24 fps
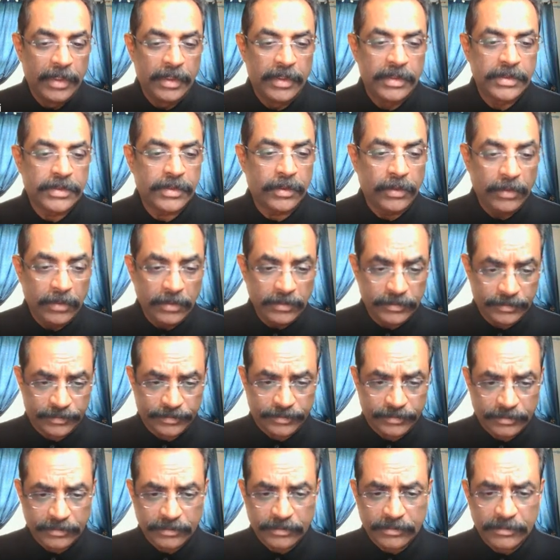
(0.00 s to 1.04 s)
So,
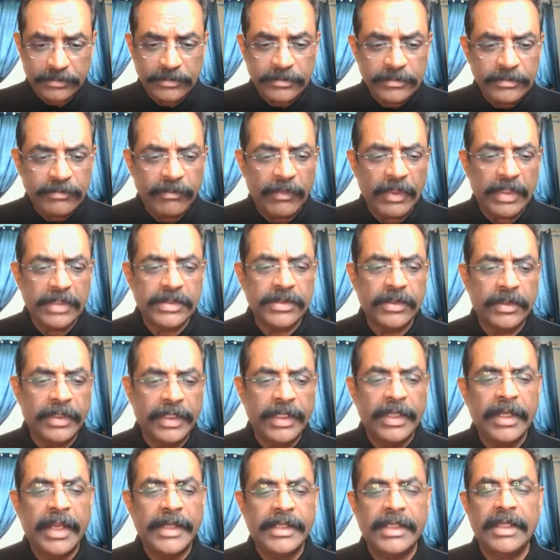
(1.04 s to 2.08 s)

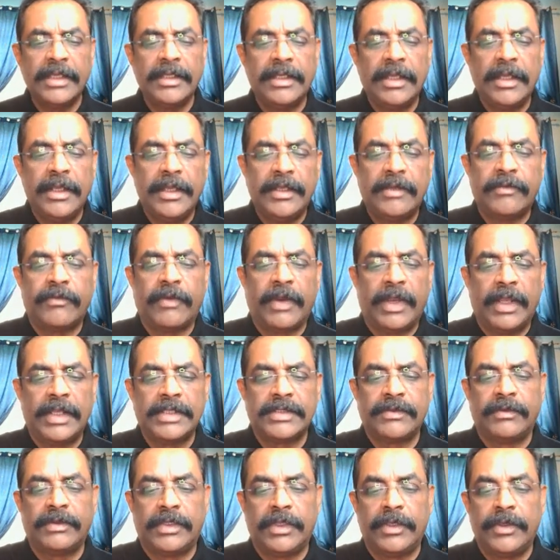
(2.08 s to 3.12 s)
rewriting delete
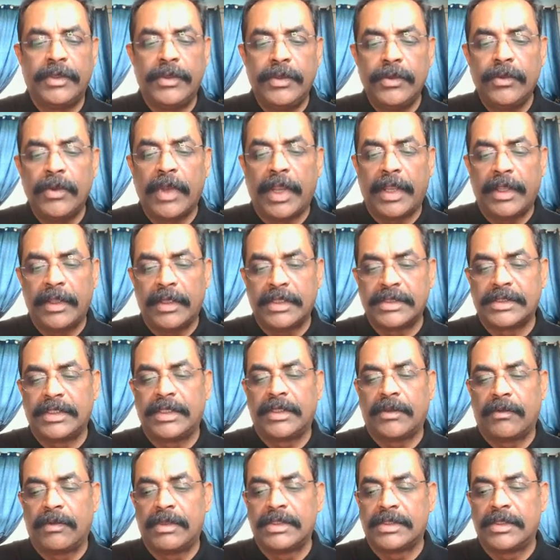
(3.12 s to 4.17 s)
files with a new higher
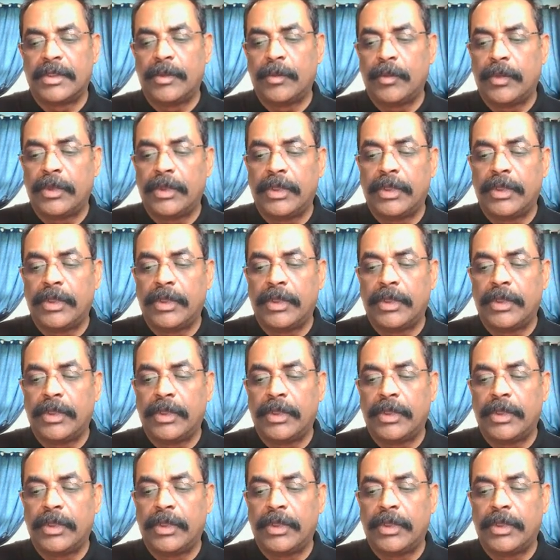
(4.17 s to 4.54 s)
sequence number